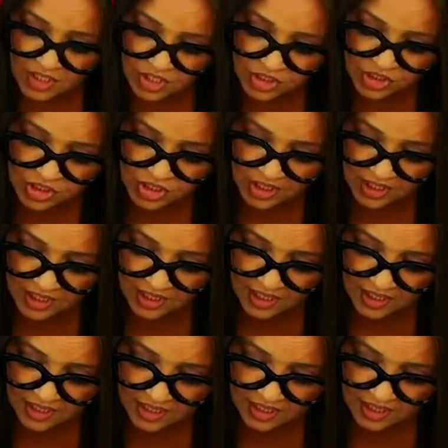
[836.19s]
She
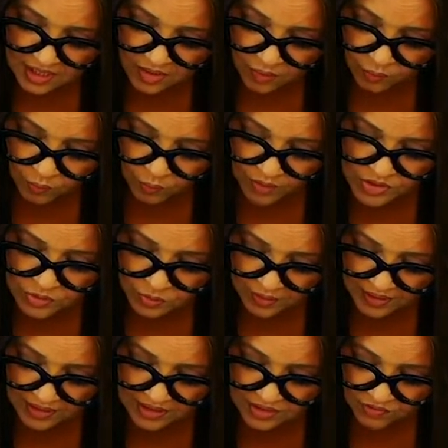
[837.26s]
was
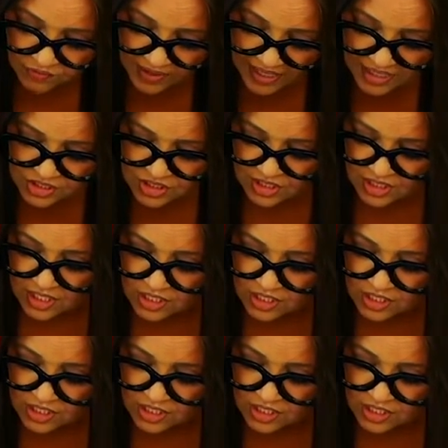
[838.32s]
really into fashion,